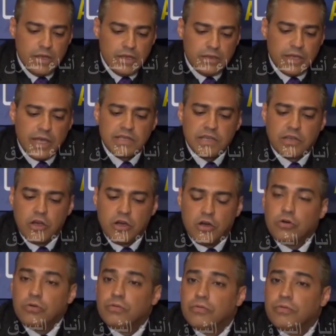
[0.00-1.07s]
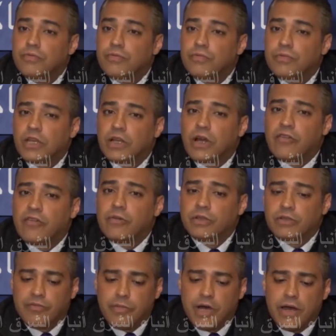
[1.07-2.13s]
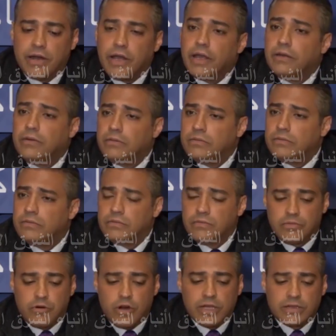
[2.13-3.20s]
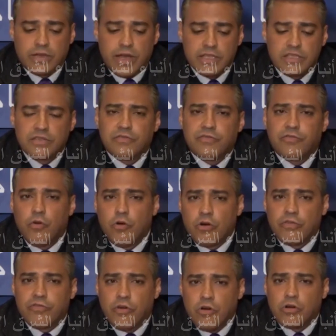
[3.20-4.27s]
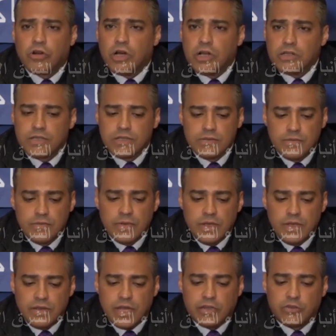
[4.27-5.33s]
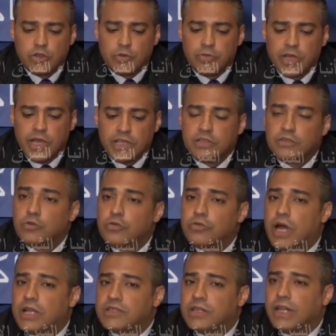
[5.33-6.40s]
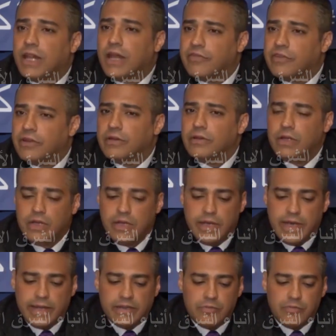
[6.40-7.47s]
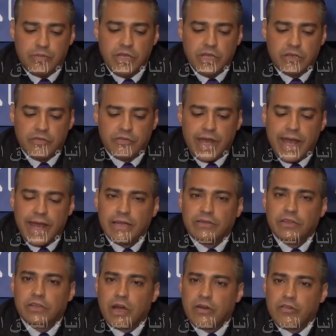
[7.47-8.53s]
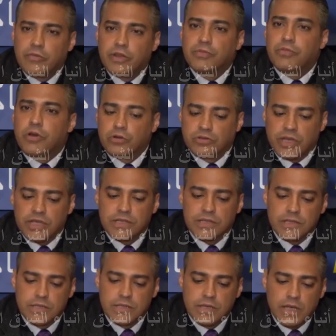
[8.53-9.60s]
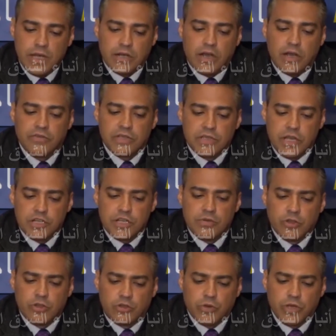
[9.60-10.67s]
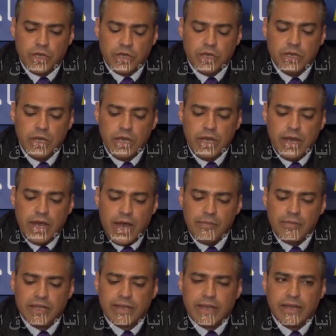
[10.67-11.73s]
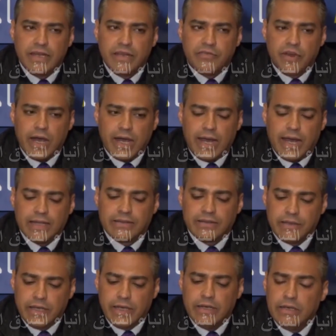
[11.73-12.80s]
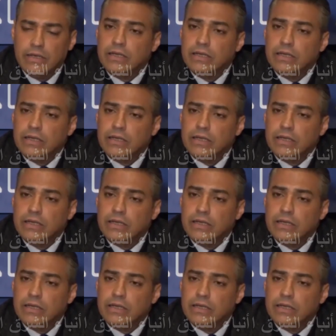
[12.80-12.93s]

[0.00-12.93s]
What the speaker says: Days ago, the government of Bahrain broadcast 4 phone calls that took place in 2011 at the peak of the anti-government protests, a conversation between Hamad Khalifa al-Atiyah,